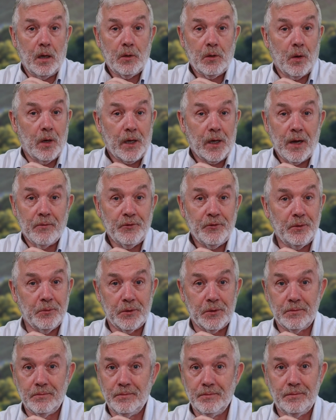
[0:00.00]
quite
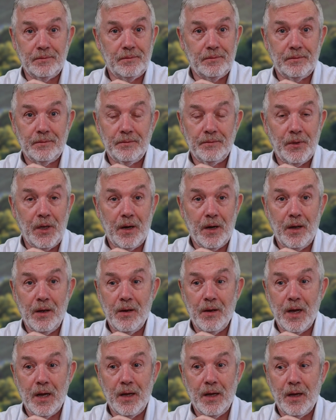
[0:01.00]
comfortable,
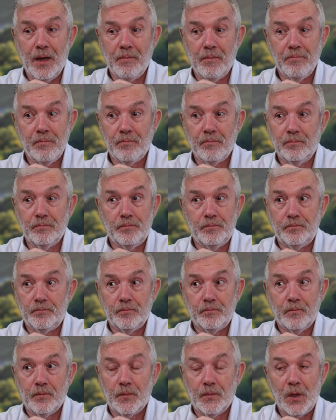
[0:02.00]
I'm
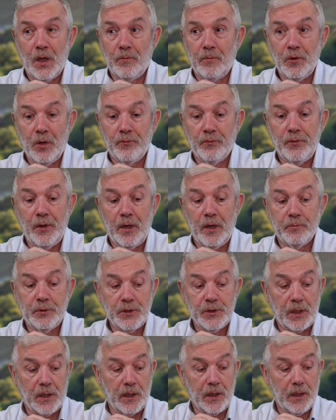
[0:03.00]
not feeling
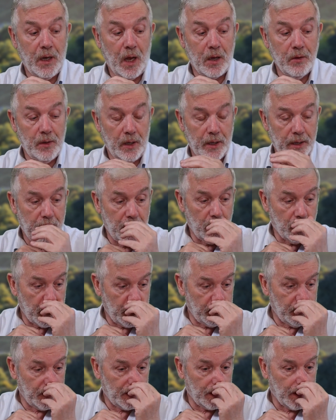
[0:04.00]
particularly lonely or
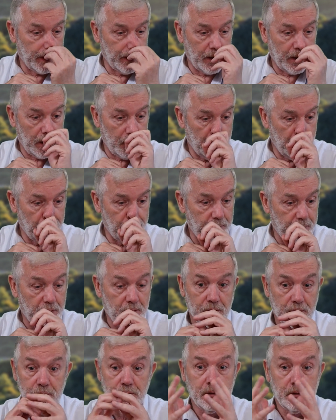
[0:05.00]
anything like that
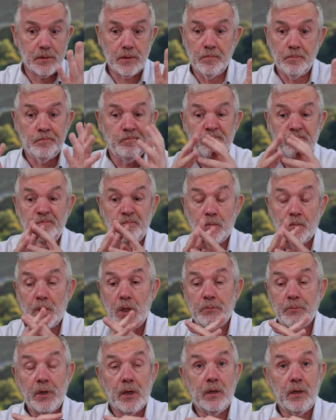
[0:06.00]
because
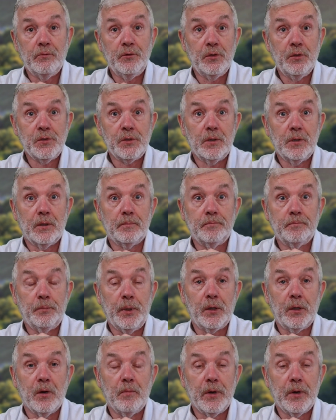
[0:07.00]
I'm kind of used to
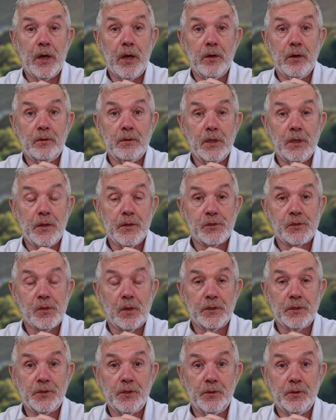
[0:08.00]
being on my own and the
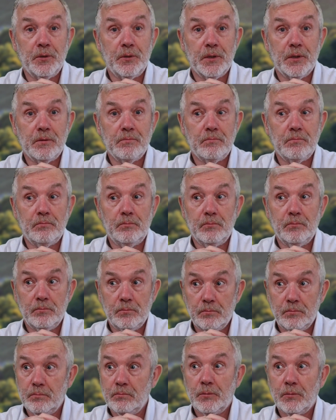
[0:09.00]
solitude, and
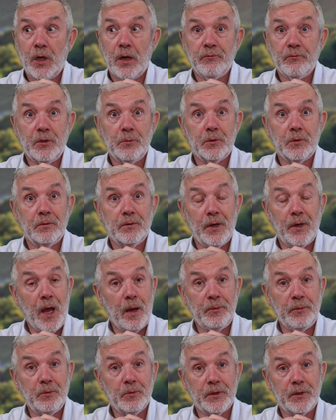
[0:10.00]
comfortable and
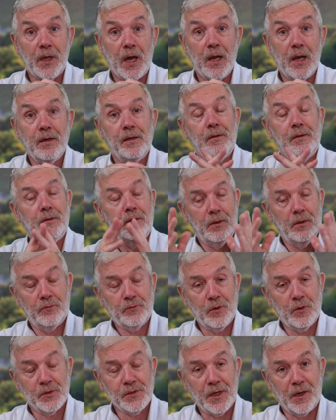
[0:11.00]
happy with that. Of
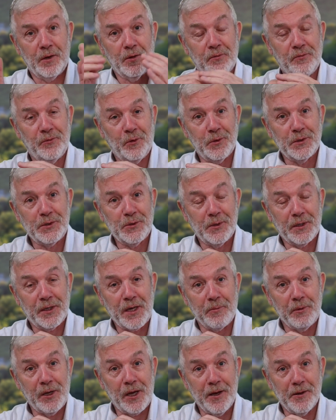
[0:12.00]
course, I look forward to it
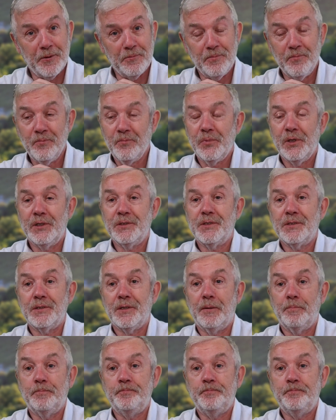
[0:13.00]
coming home, but,